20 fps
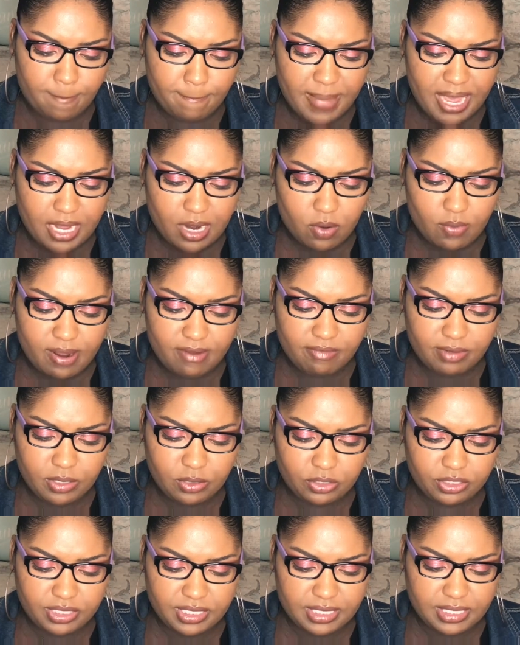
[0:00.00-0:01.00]
Makeup
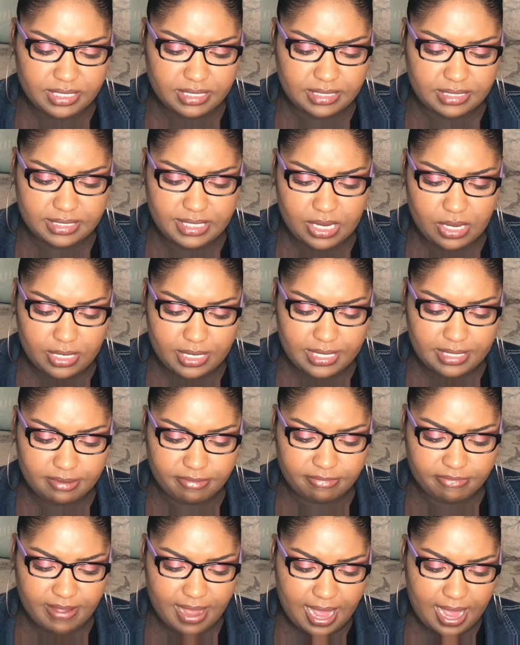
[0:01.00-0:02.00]
Revolution Conceal and
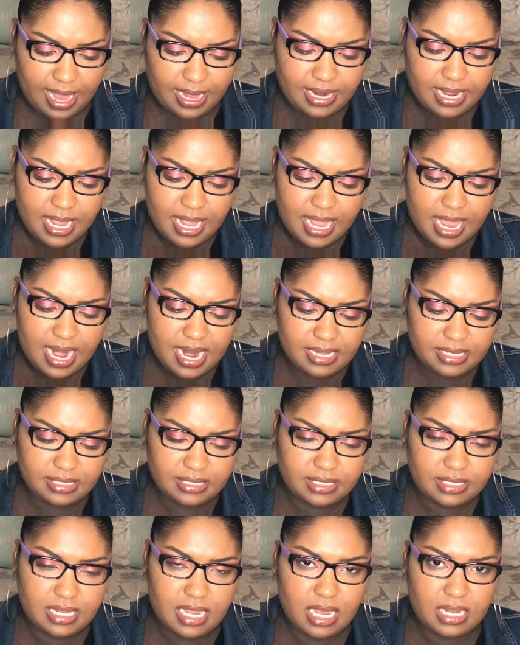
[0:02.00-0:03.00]
Define, and this
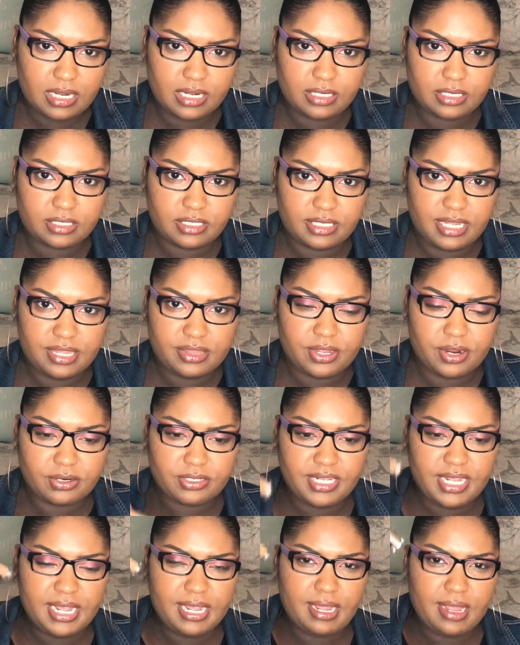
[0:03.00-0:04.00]
is in the color
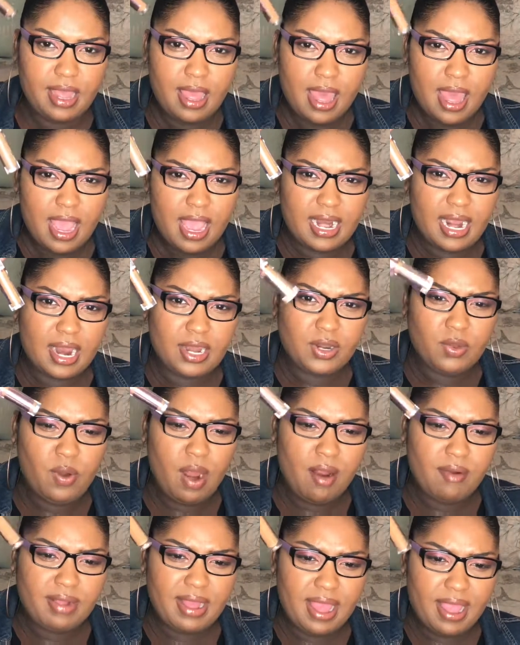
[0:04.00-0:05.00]
C13. And I do
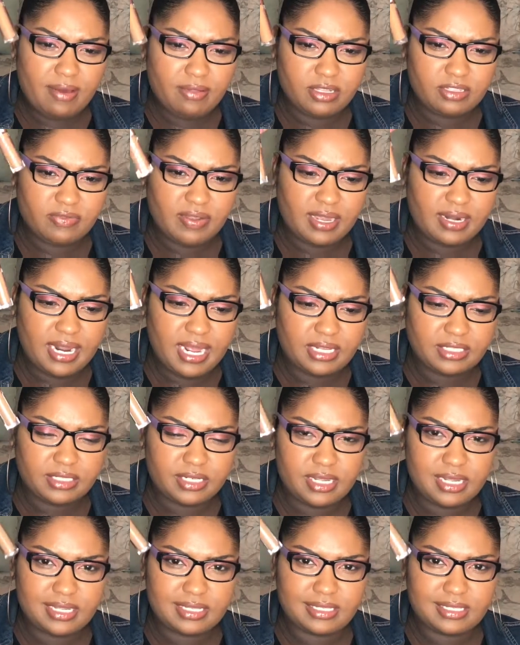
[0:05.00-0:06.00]
already have this
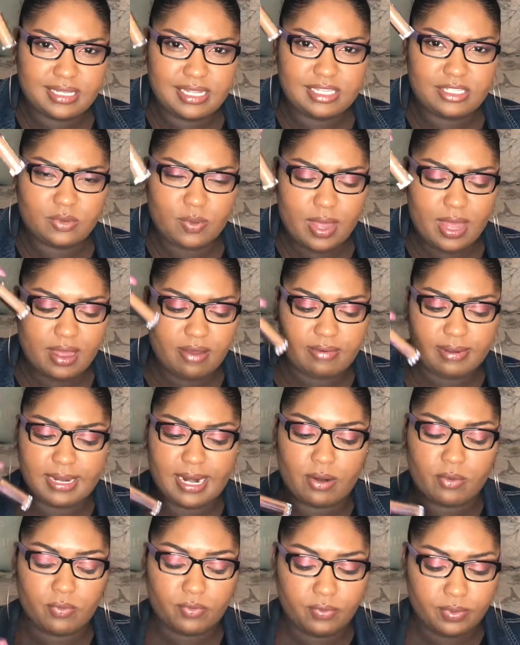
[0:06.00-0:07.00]
foundation in C12, and
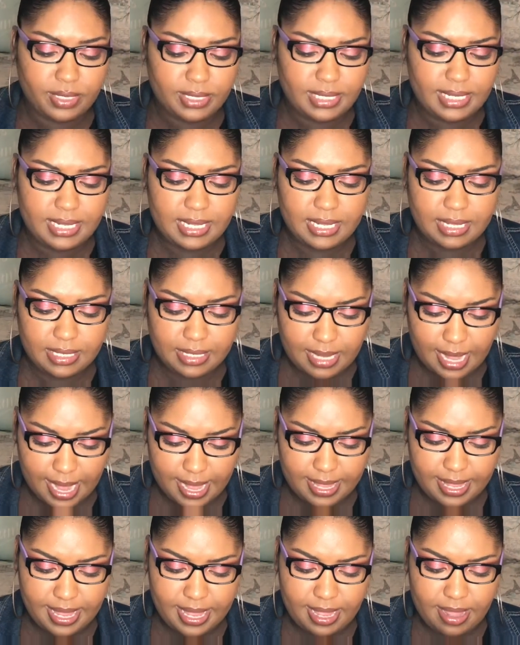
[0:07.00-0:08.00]
I really
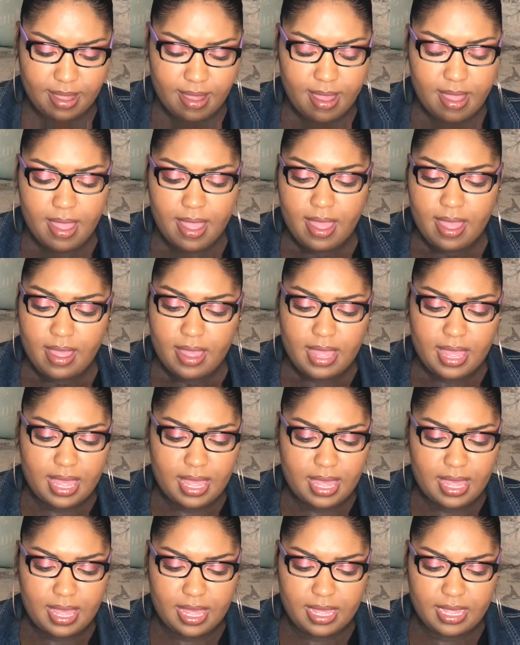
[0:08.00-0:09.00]
like it.
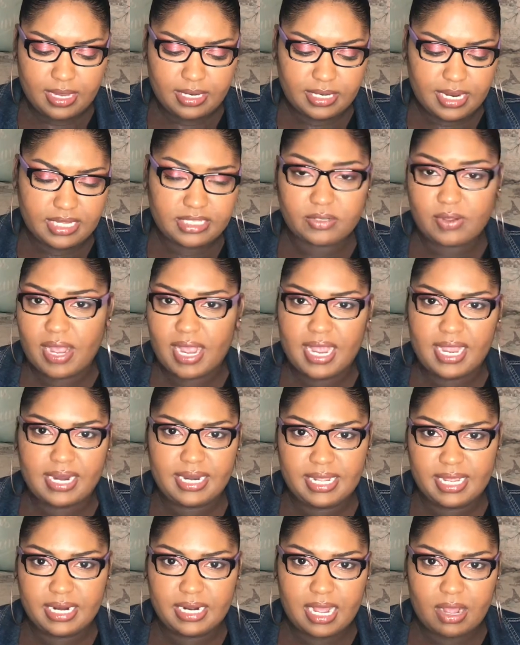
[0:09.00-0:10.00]
And so I
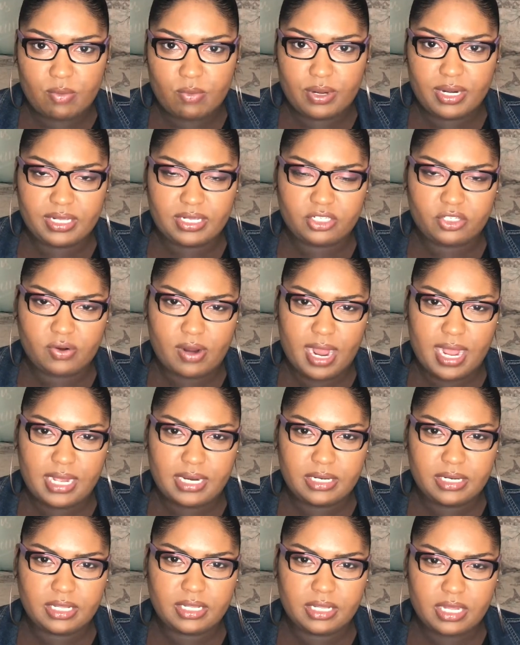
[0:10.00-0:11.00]
wanted to try
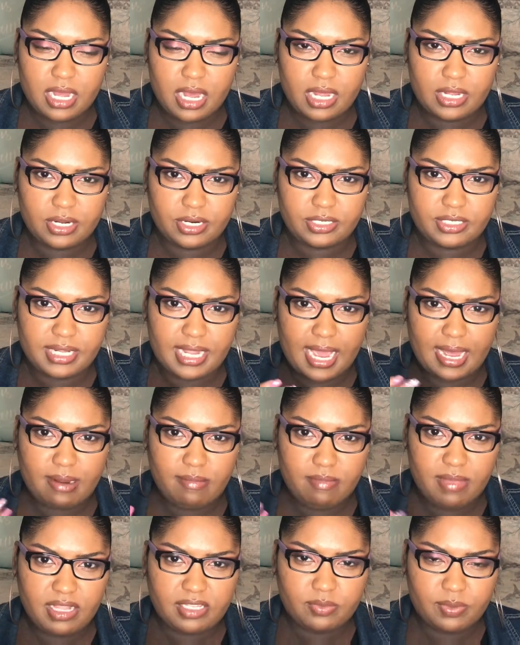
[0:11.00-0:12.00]
another color to kind
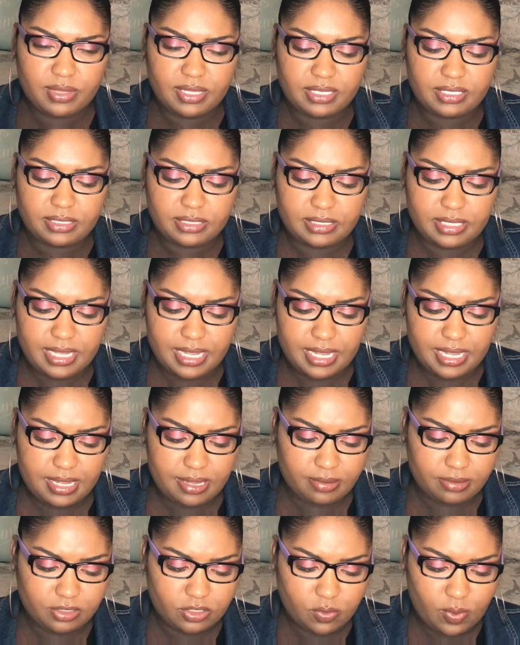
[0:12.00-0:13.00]
of mix with the
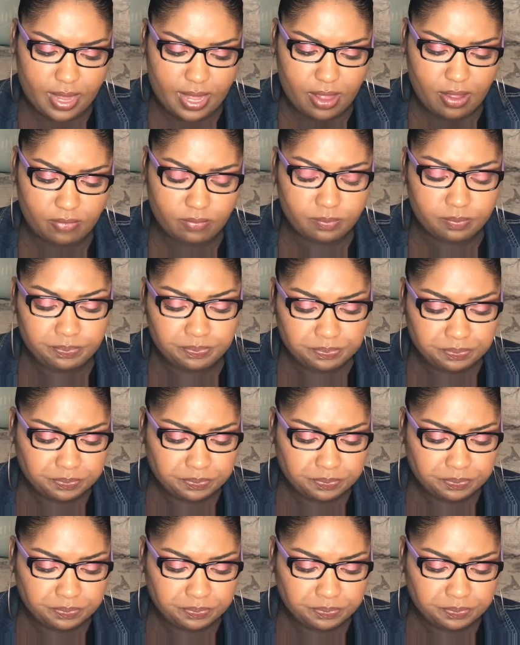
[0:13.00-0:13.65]
C12.